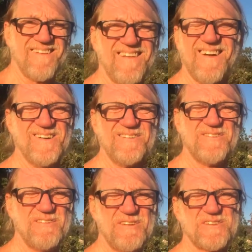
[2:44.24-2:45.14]
you know,
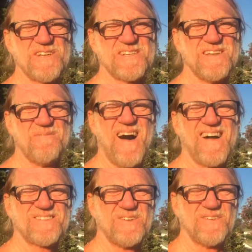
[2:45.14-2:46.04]
fifty or sixty
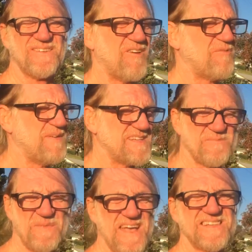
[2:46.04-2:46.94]
bucks on, on bits and
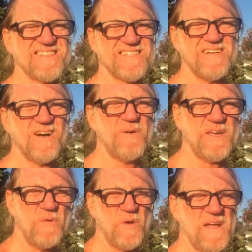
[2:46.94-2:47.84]
pieces, you know, but
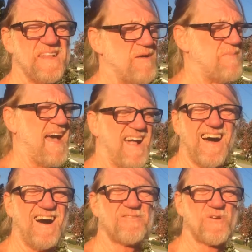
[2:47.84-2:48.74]
you will get that back
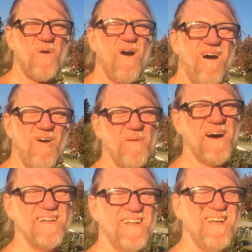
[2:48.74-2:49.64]
after a while.
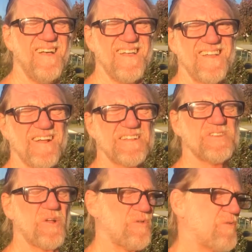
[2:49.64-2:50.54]
But you know, it's
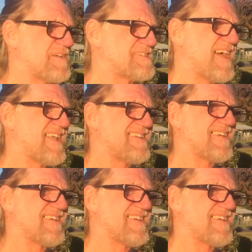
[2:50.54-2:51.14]
not always that,